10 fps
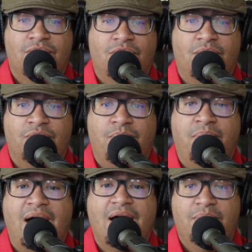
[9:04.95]
So it's
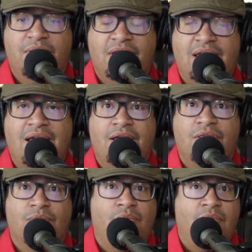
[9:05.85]
bottom of the
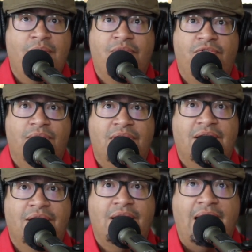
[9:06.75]
8th, right before the
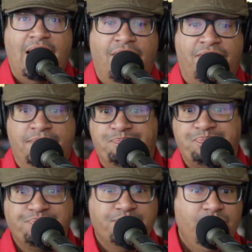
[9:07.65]
end of the half.
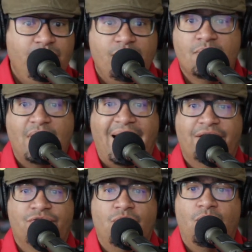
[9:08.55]
I
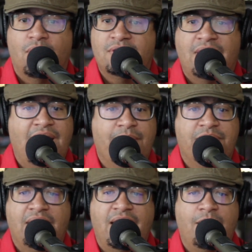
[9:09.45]
score, tie up
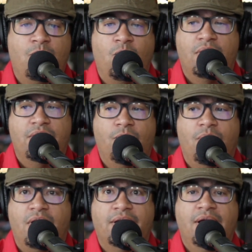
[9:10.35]
the game
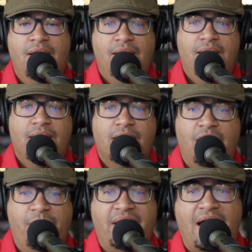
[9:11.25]
1-1,
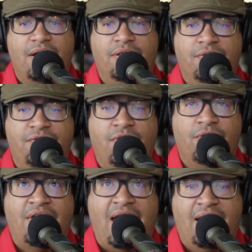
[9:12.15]
coming out of the
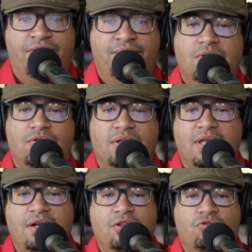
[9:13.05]
first half. So at the
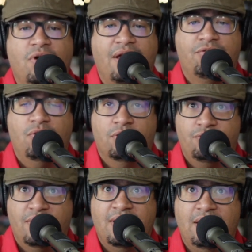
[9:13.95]
end of the drive,
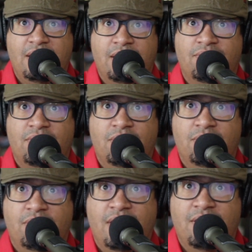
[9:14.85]
sweltering heat gets in
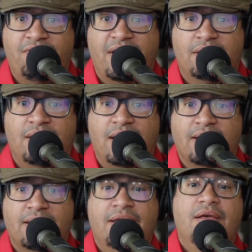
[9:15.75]
effect again.